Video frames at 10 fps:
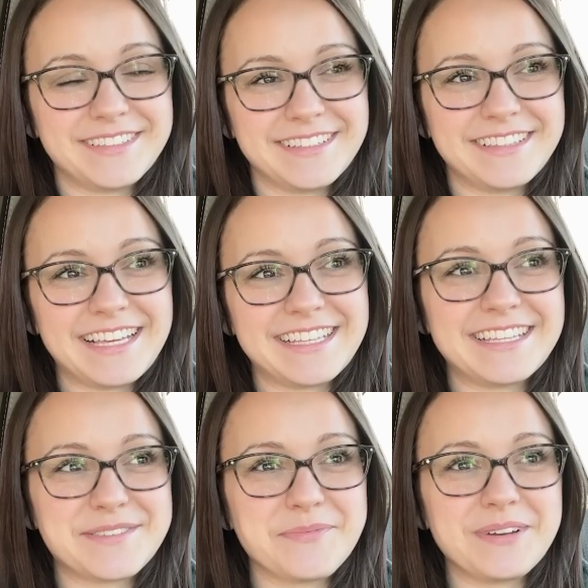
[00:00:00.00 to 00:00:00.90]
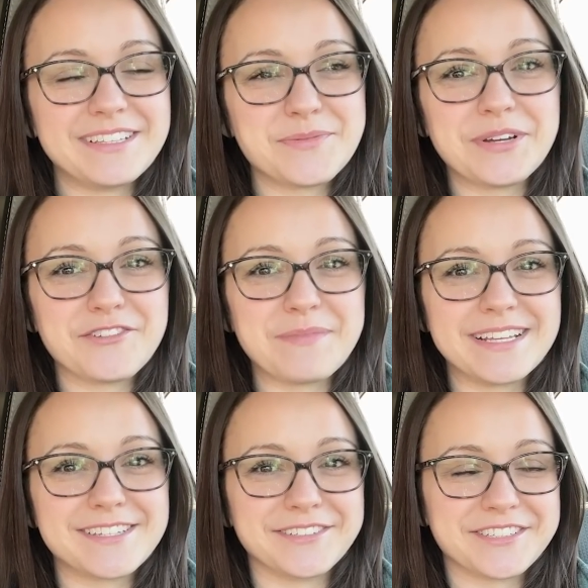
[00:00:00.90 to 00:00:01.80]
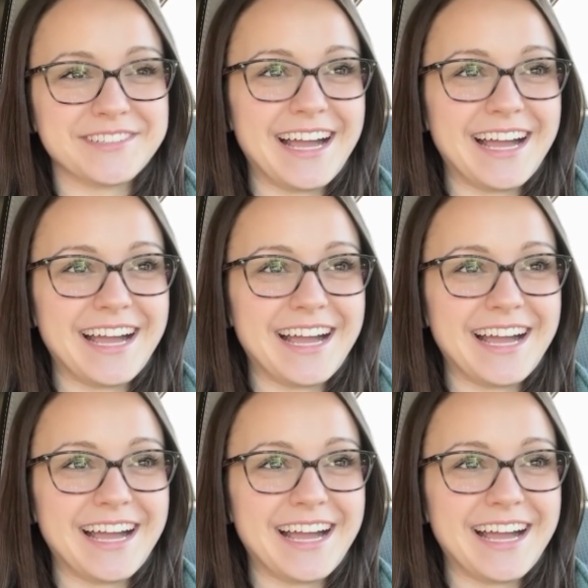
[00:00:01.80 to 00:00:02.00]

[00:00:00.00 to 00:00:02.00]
That it's one of my social